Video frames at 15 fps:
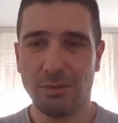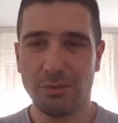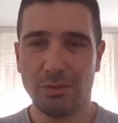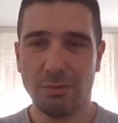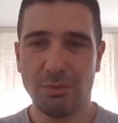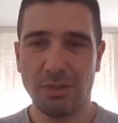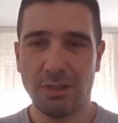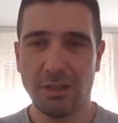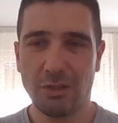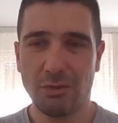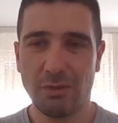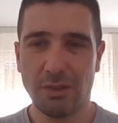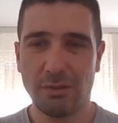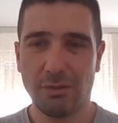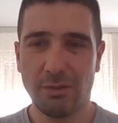Used to be a
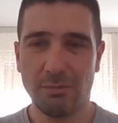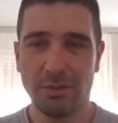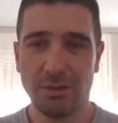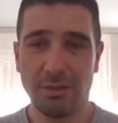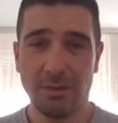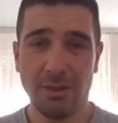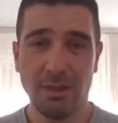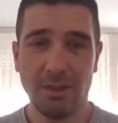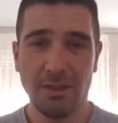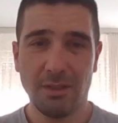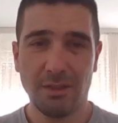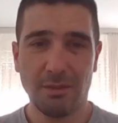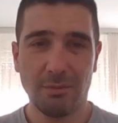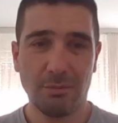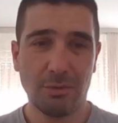catchweight combat
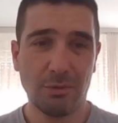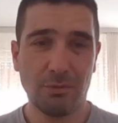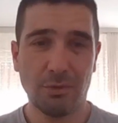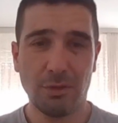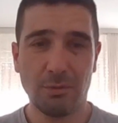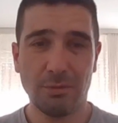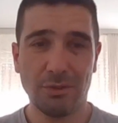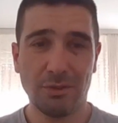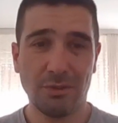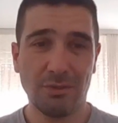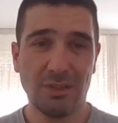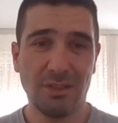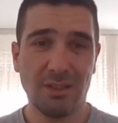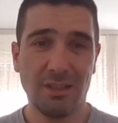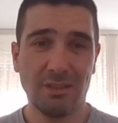performance
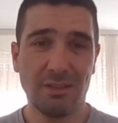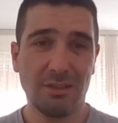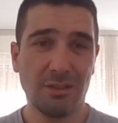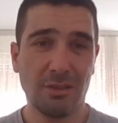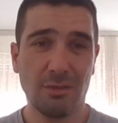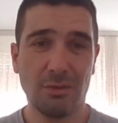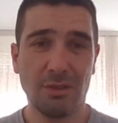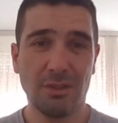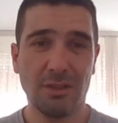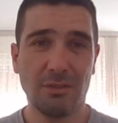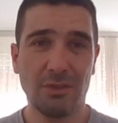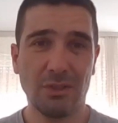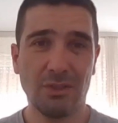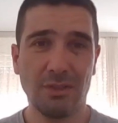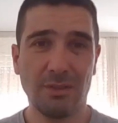of the night and he ruined
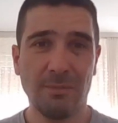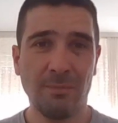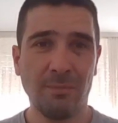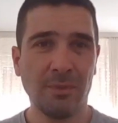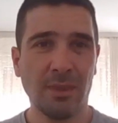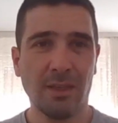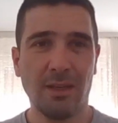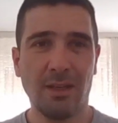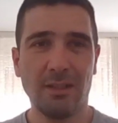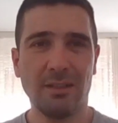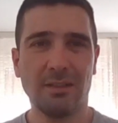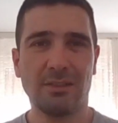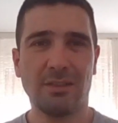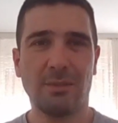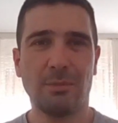everything. I
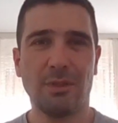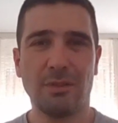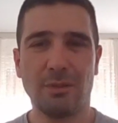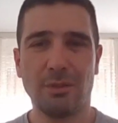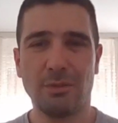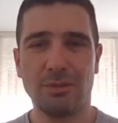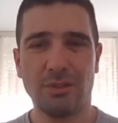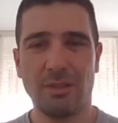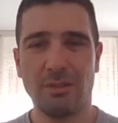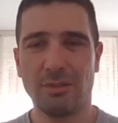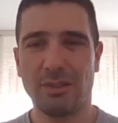think somebody goes